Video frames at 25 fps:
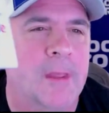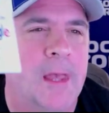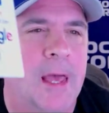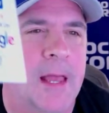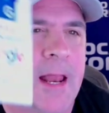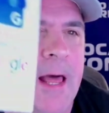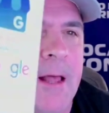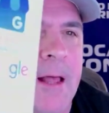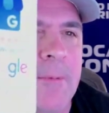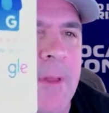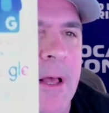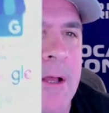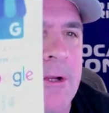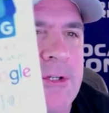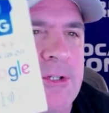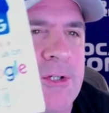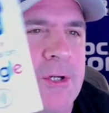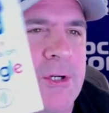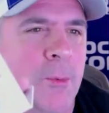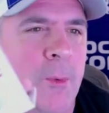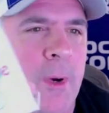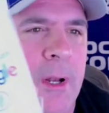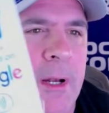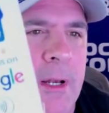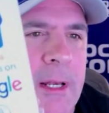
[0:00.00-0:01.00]
and I'm not
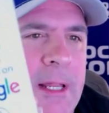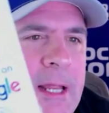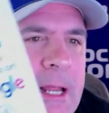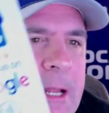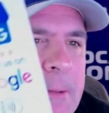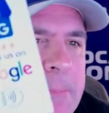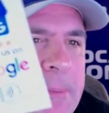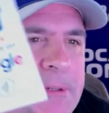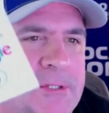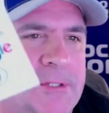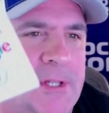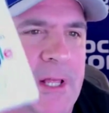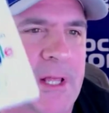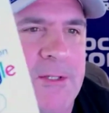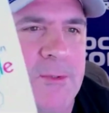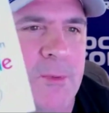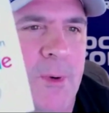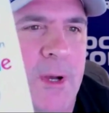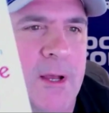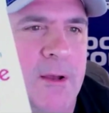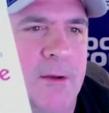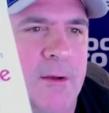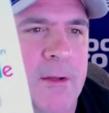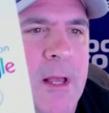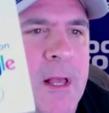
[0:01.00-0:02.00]
sure what link, but so that's
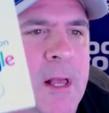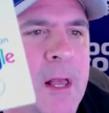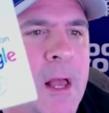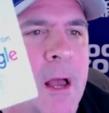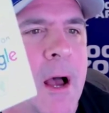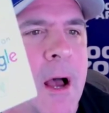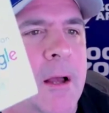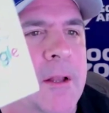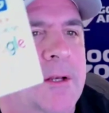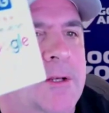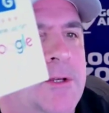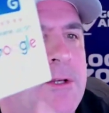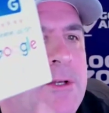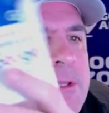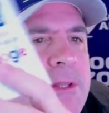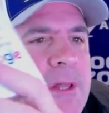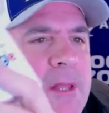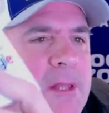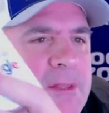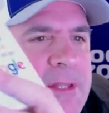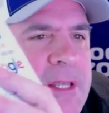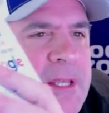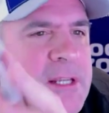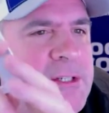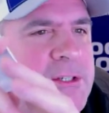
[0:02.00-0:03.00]
why
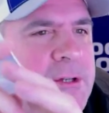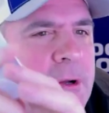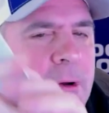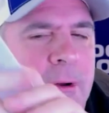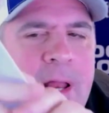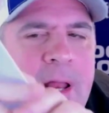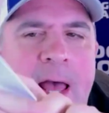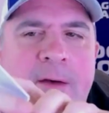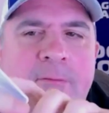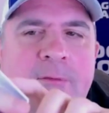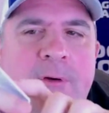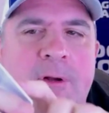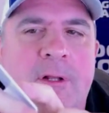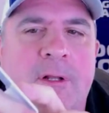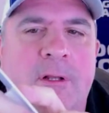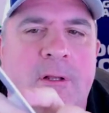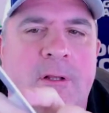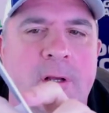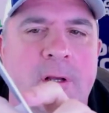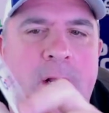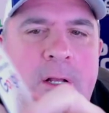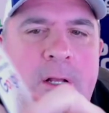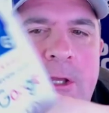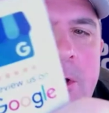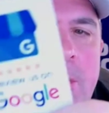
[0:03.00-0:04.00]
these don't have
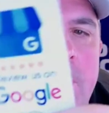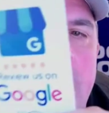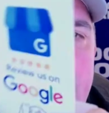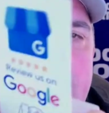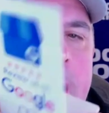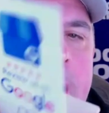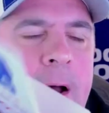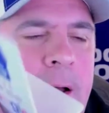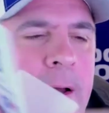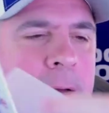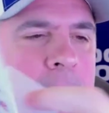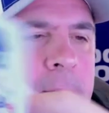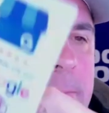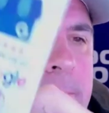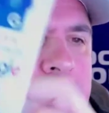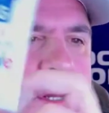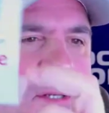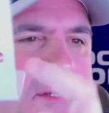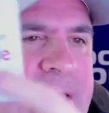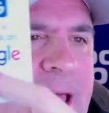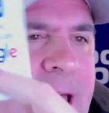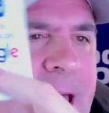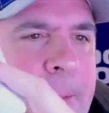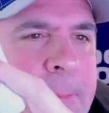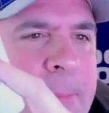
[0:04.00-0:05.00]
a
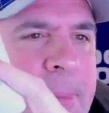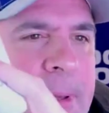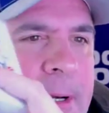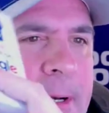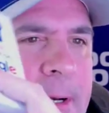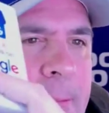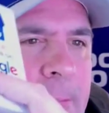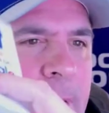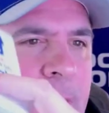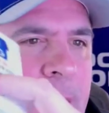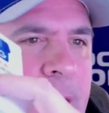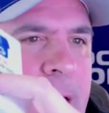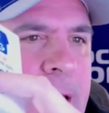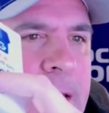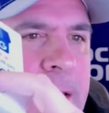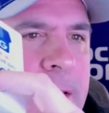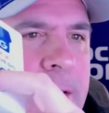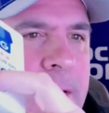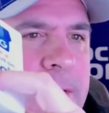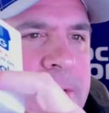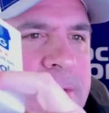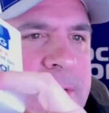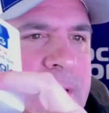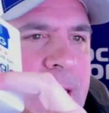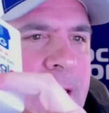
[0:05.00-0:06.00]
tap in them, right?
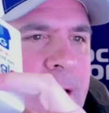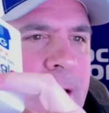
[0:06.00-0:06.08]
Is that,